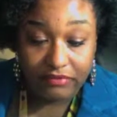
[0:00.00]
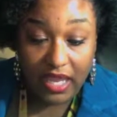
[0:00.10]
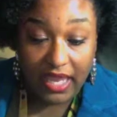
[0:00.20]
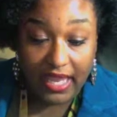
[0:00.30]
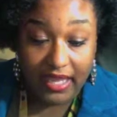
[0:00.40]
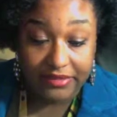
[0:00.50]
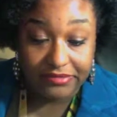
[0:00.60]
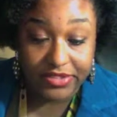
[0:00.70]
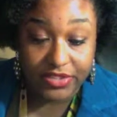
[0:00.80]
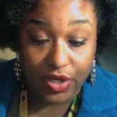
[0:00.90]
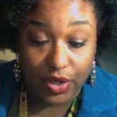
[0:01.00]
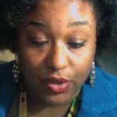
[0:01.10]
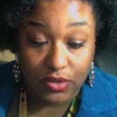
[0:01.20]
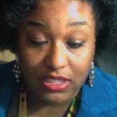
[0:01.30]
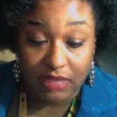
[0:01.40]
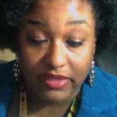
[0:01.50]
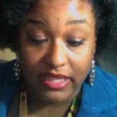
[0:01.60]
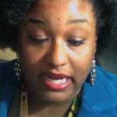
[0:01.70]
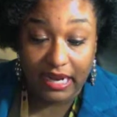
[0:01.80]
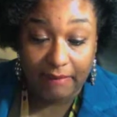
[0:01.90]
And so something
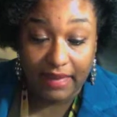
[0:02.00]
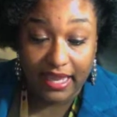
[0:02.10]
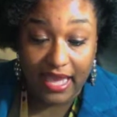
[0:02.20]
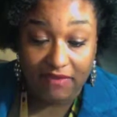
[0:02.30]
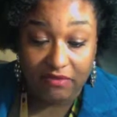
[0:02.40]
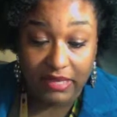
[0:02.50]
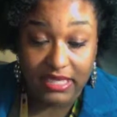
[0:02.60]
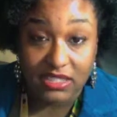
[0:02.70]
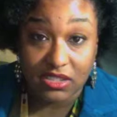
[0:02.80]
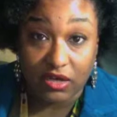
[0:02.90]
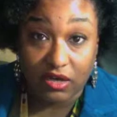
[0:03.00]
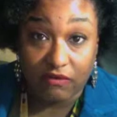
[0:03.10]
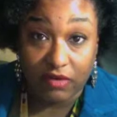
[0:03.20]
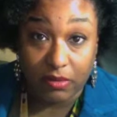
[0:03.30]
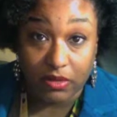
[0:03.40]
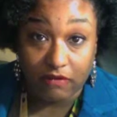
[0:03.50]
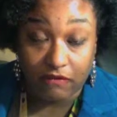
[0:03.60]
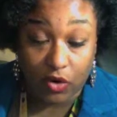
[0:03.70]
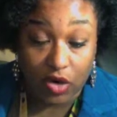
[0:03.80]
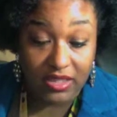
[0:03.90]
that I may have missed on November the
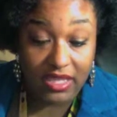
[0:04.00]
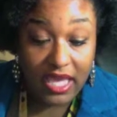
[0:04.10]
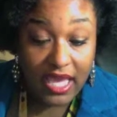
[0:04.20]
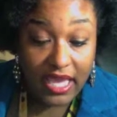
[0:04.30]
4th,